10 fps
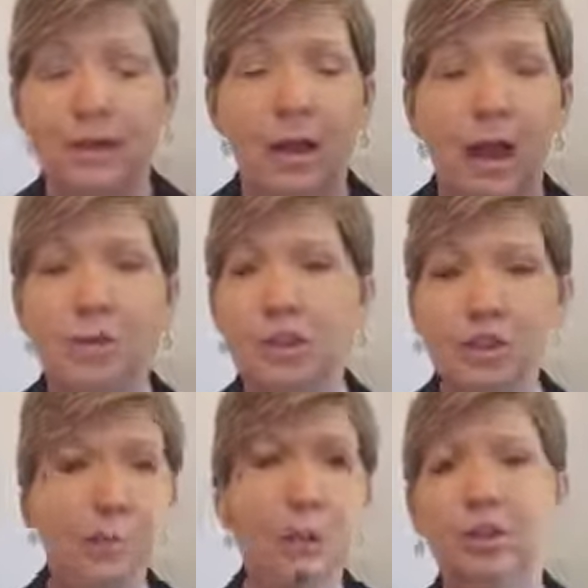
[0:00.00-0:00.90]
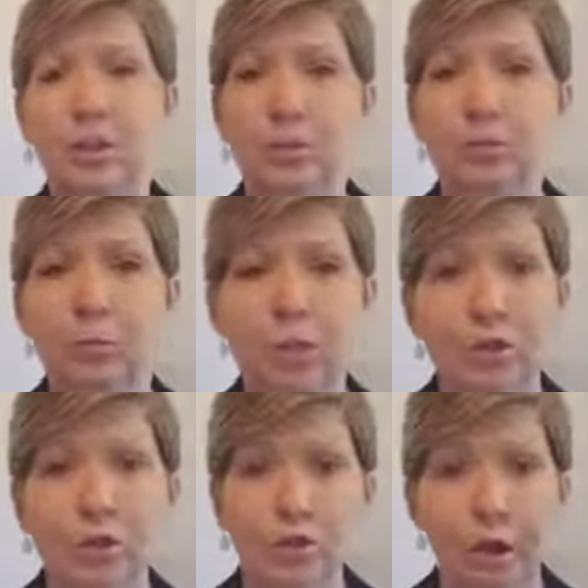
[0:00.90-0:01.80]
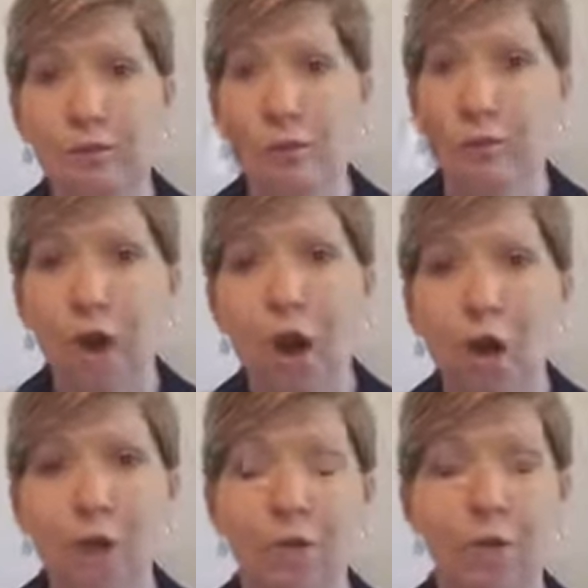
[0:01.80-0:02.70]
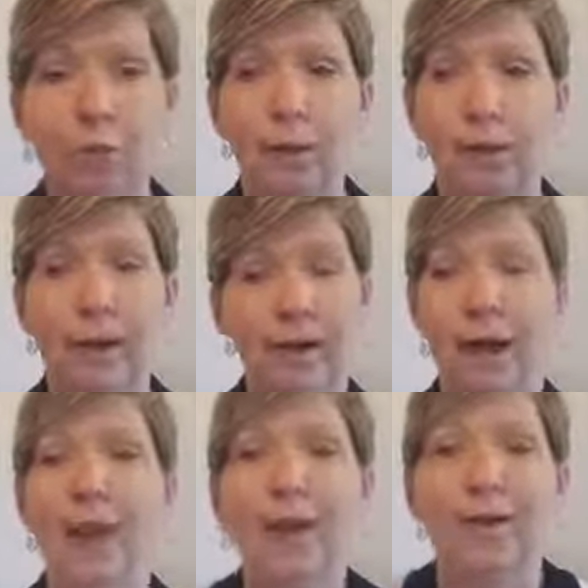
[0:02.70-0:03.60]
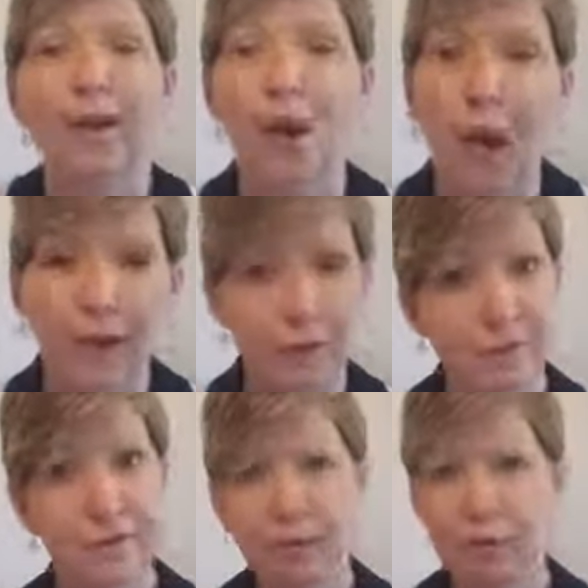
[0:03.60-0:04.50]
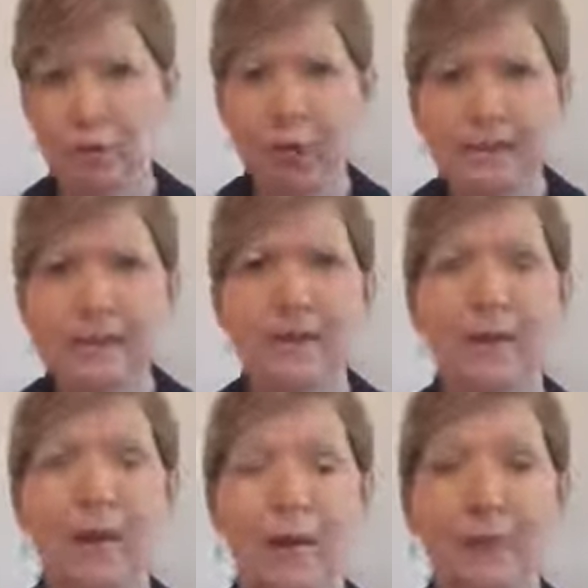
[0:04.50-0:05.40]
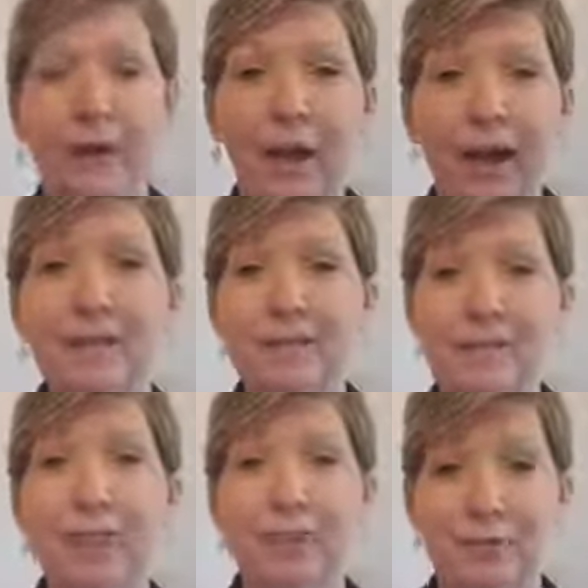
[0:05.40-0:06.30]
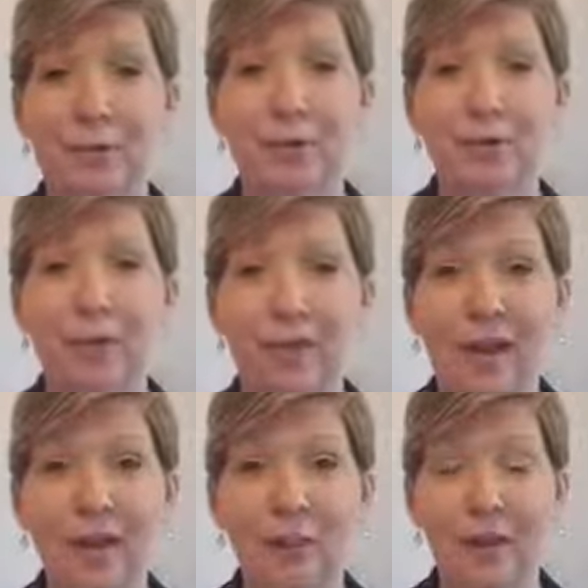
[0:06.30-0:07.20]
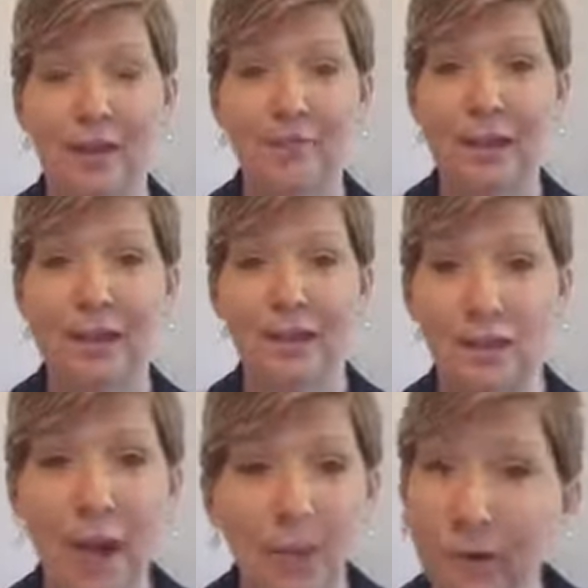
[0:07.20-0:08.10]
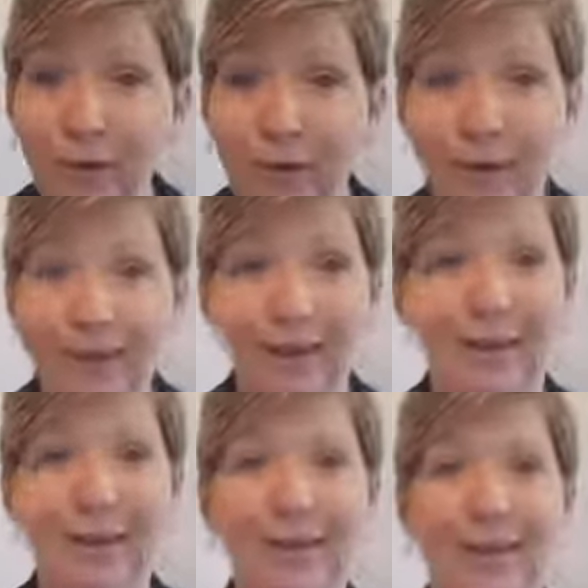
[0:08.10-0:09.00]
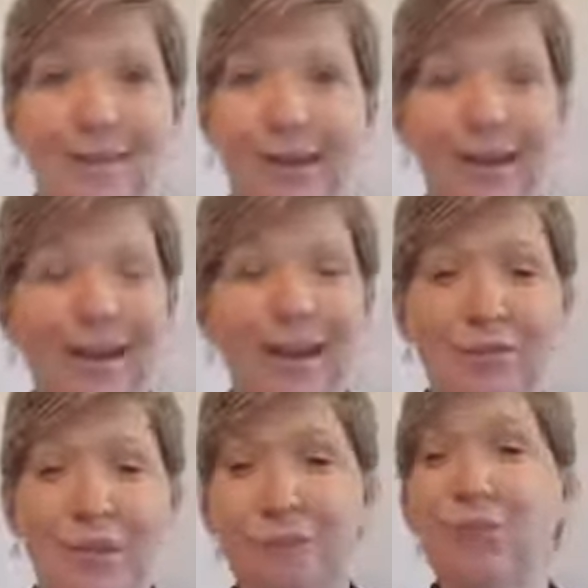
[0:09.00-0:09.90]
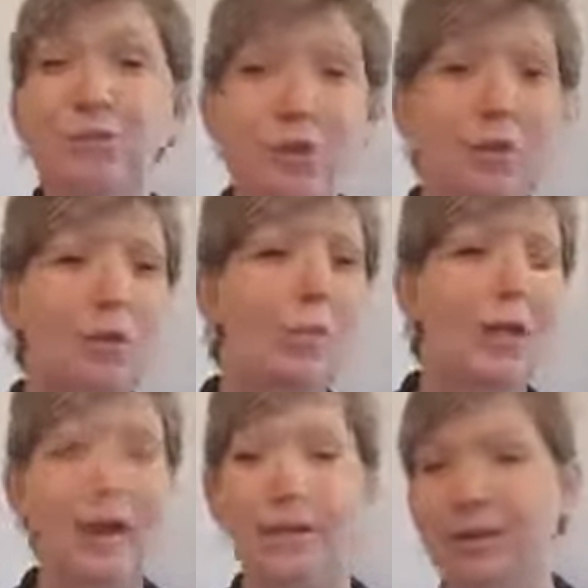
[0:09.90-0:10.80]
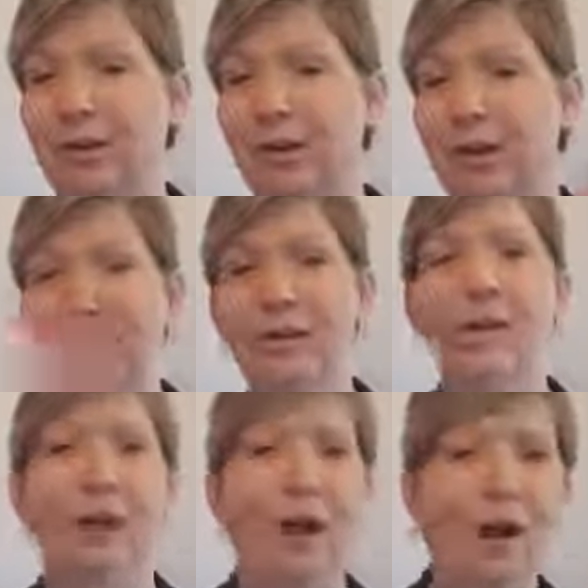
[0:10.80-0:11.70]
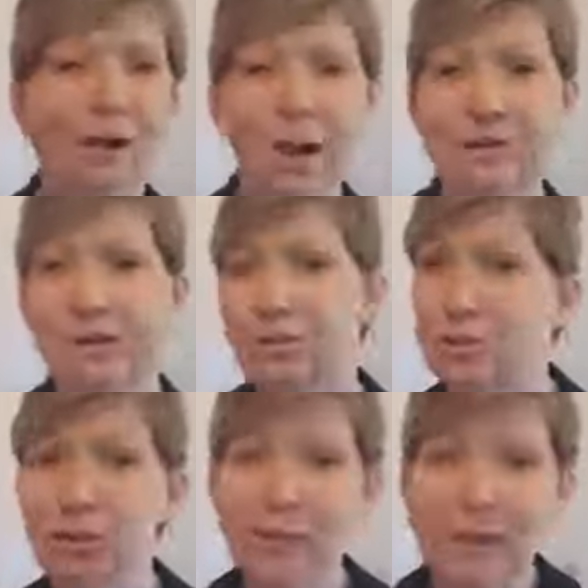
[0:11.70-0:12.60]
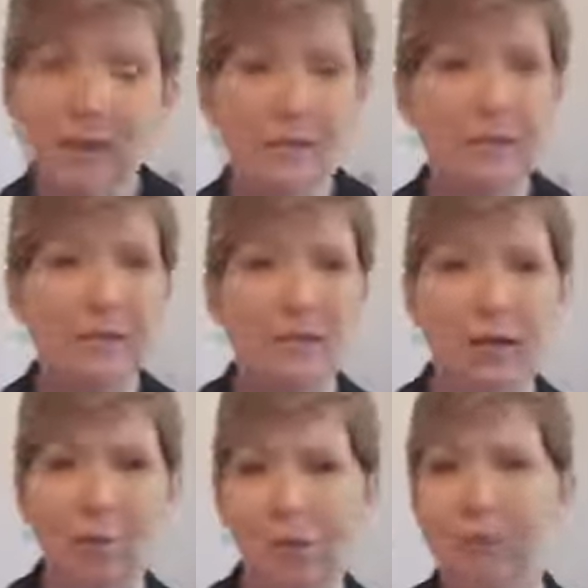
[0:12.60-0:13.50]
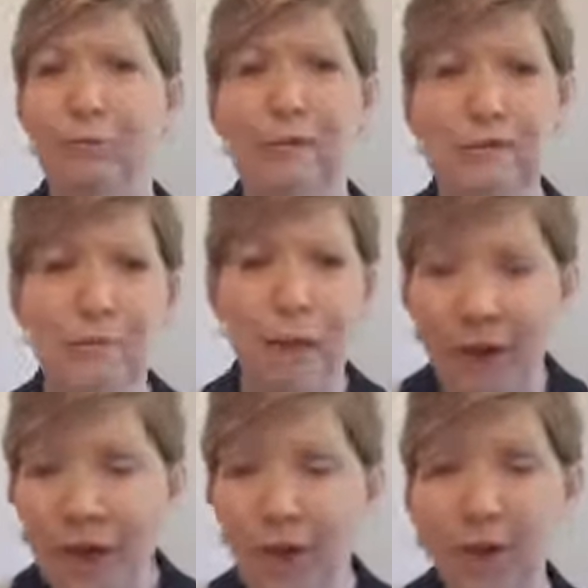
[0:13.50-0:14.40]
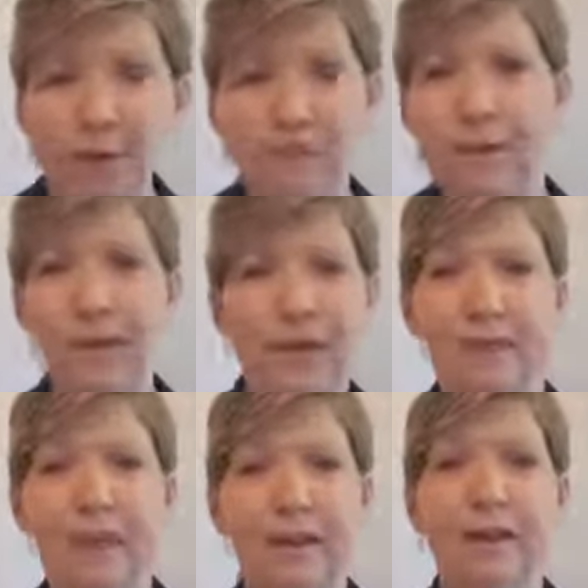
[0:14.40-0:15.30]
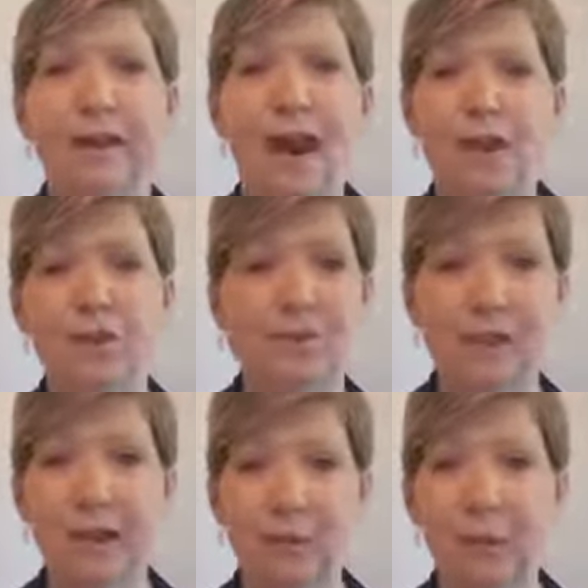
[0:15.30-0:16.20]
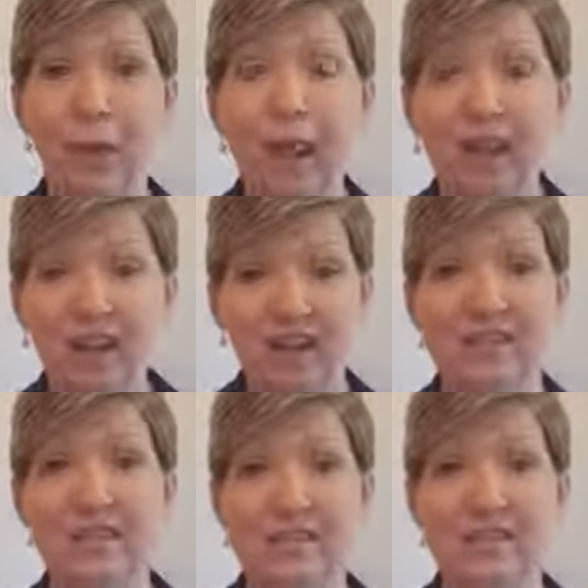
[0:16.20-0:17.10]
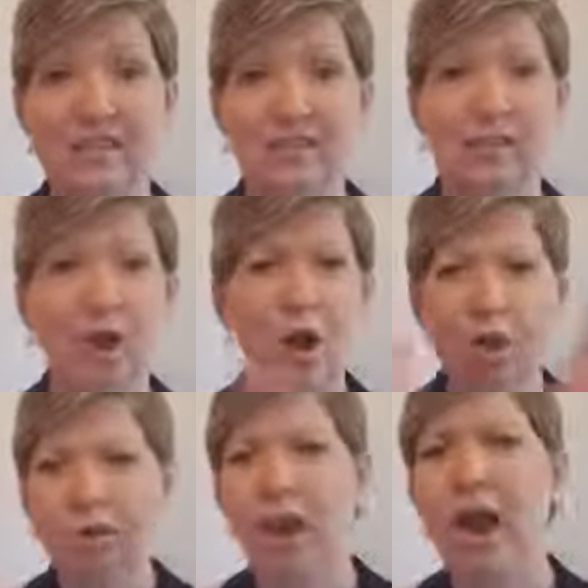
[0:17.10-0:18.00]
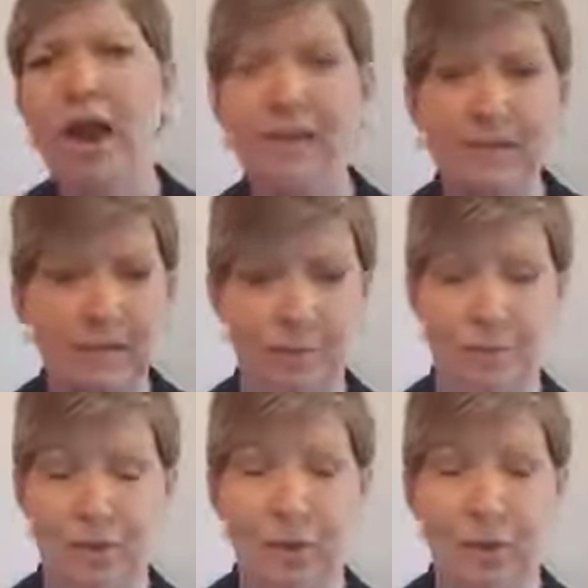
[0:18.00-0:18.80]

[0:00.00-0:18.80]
I mean, just put it on when you're driving your car, or when I know this sounds crazy, but I listen to my phone a lot while I'm taking a shower, and I have it on YouTube, and I have it on all kinds of sermons, and while I'm fixing my hair and stuff like that, I just let it play, and I listen to all kinds of